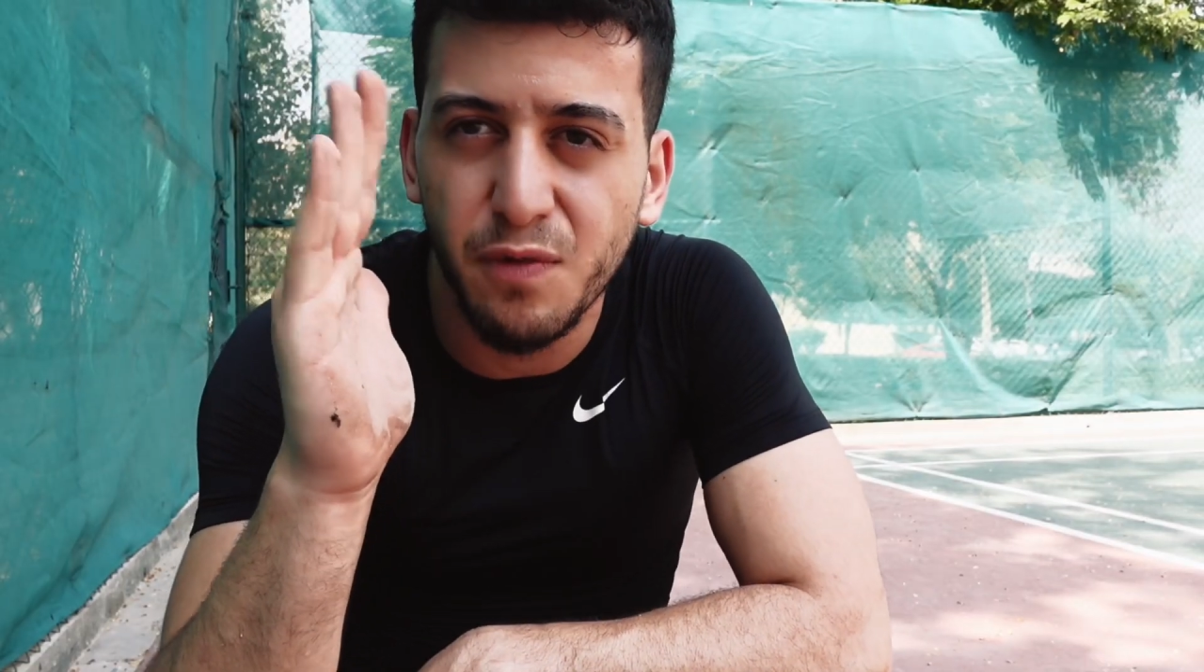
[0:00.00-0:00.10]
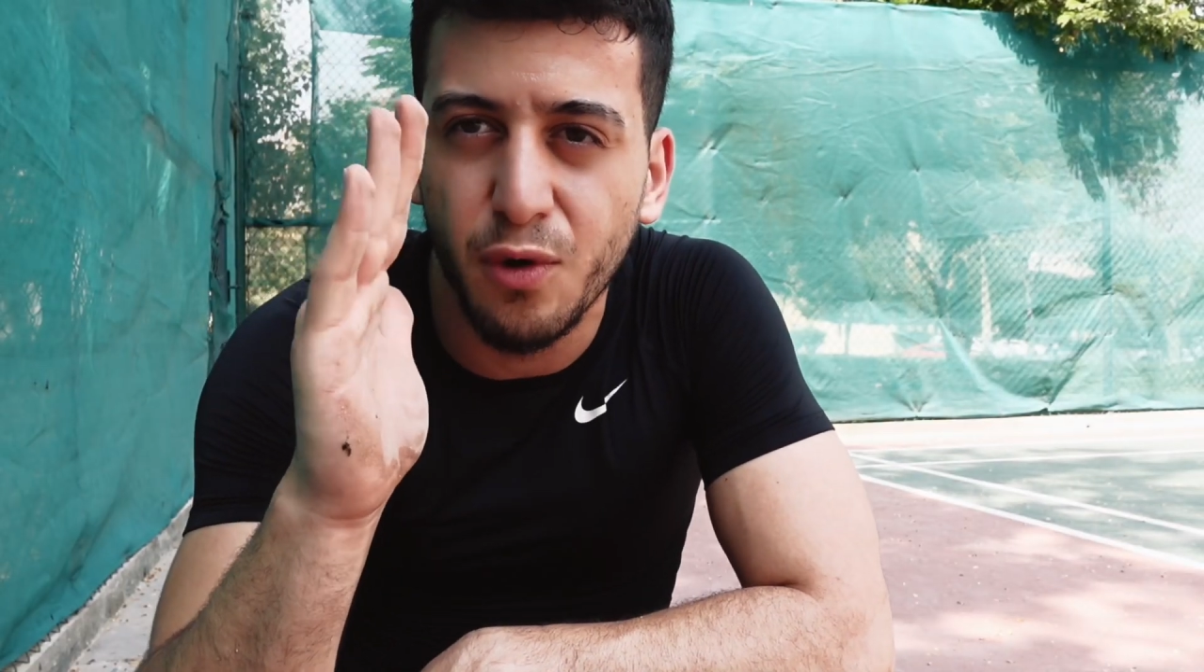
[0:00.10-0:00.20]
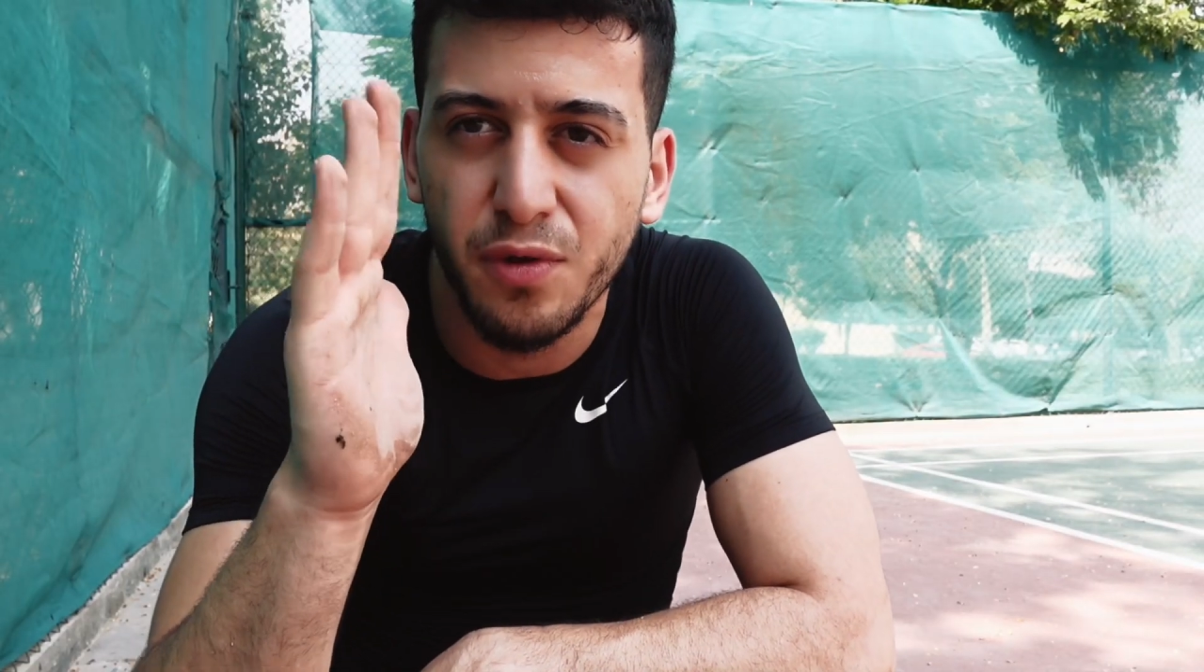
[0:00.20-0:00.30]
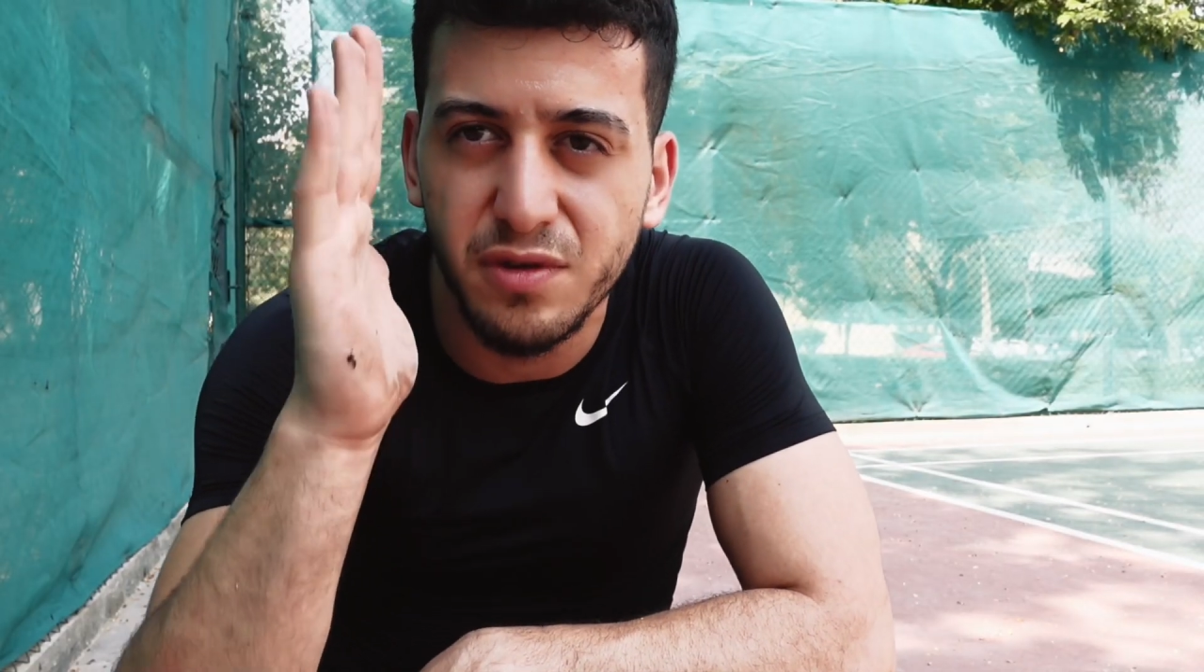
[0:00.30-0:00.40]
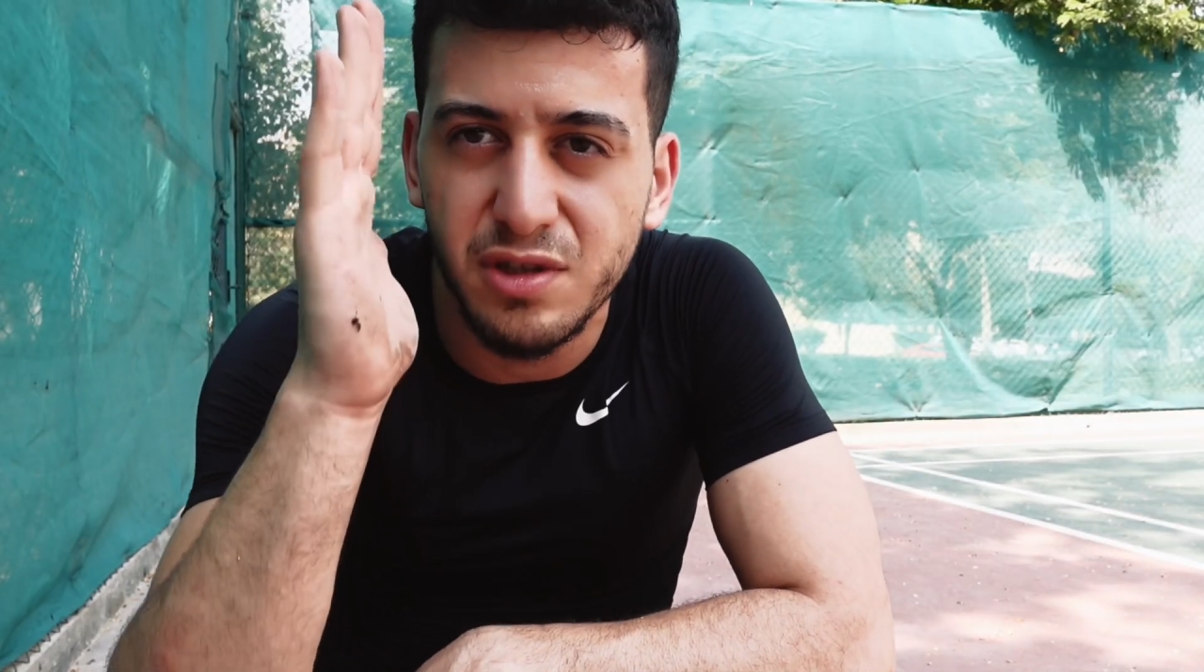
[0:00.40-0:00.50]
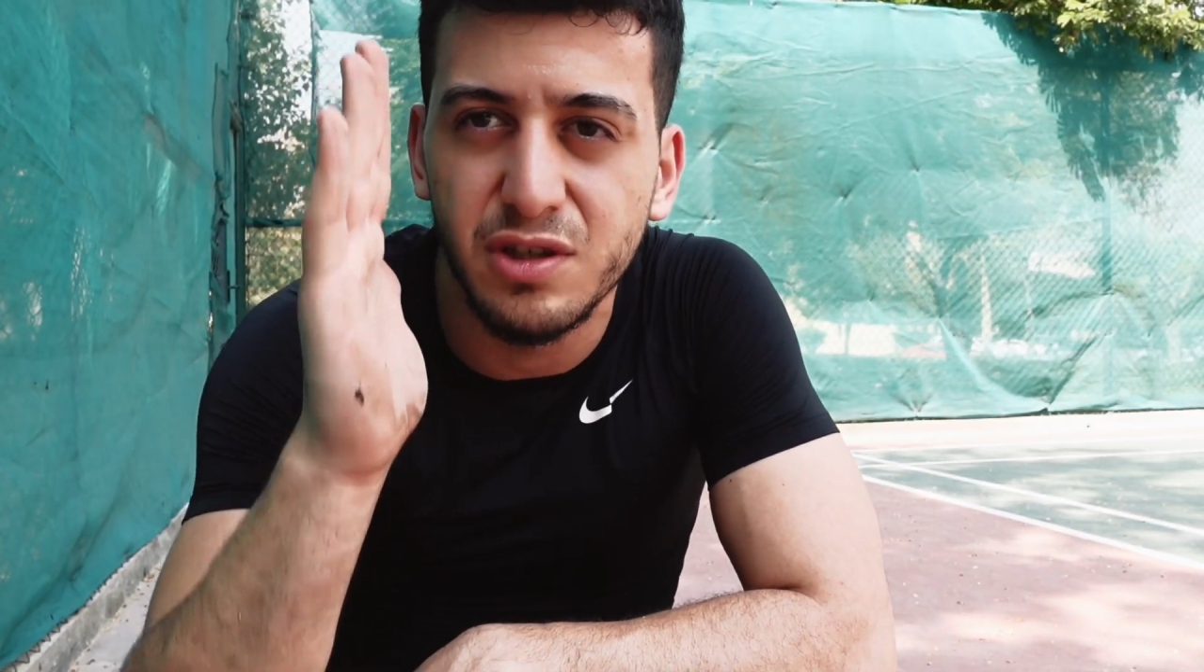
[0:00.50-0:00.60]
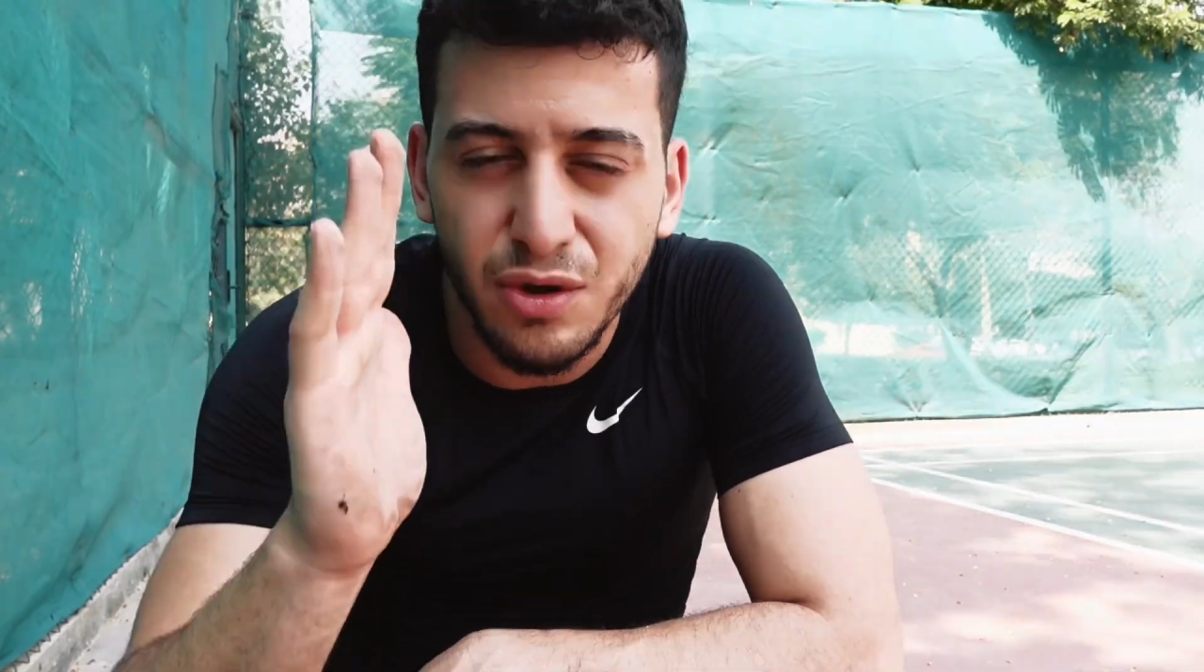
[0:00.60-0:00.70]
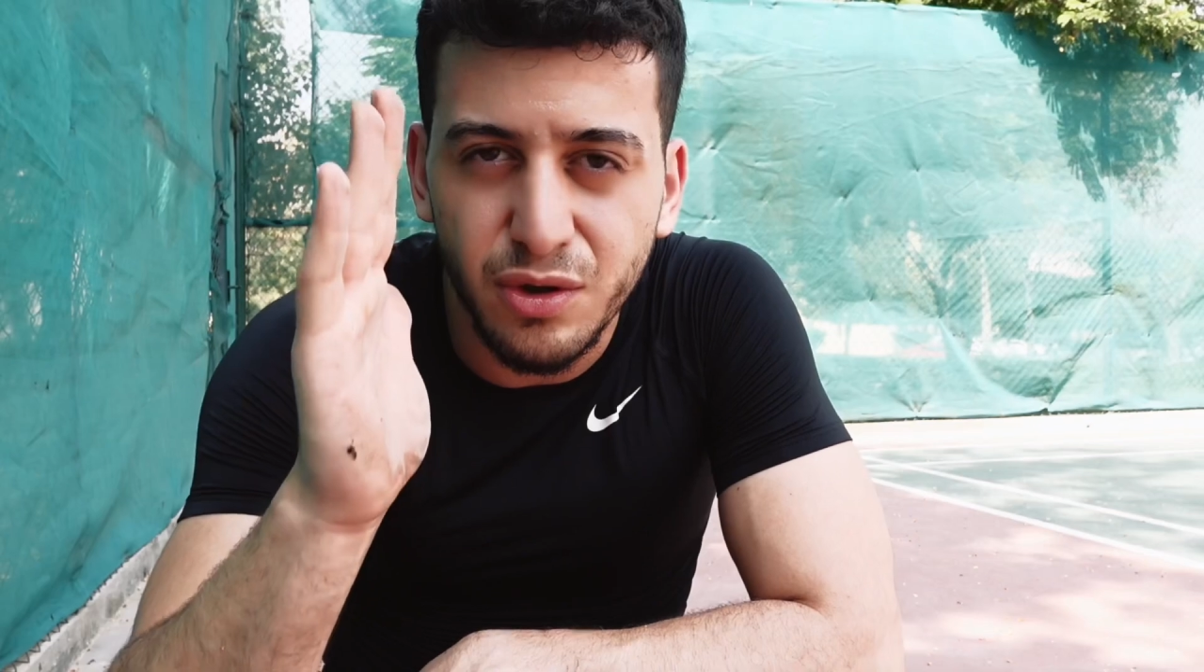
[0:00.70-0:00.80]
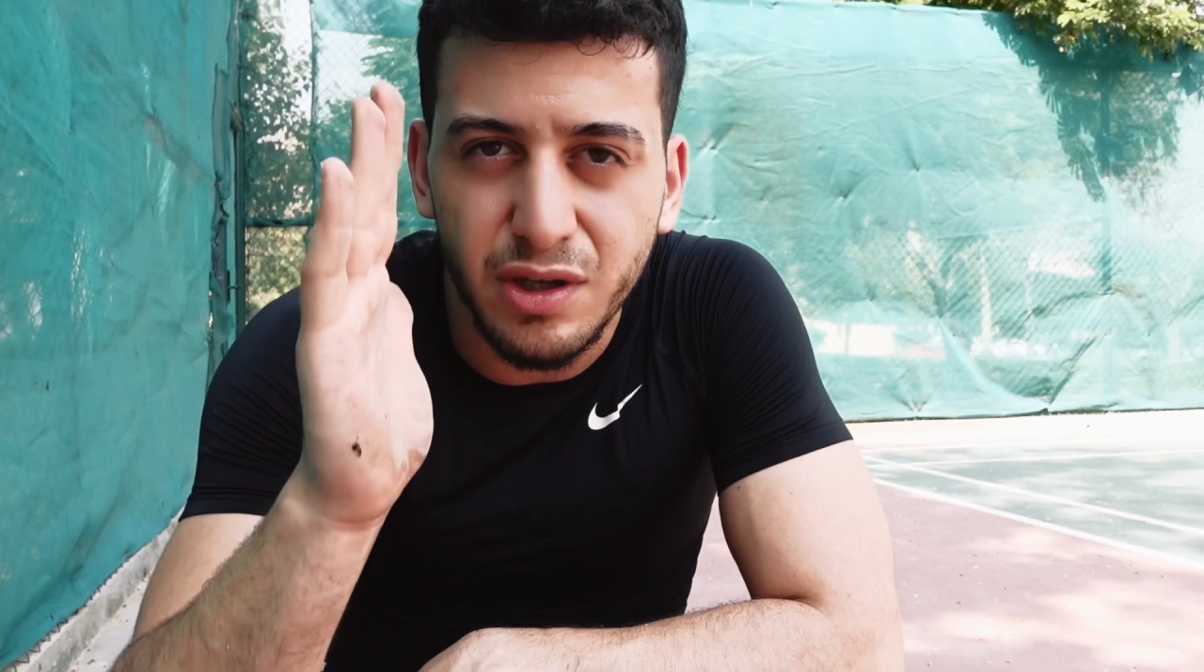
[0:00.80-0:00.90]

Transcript: forth until you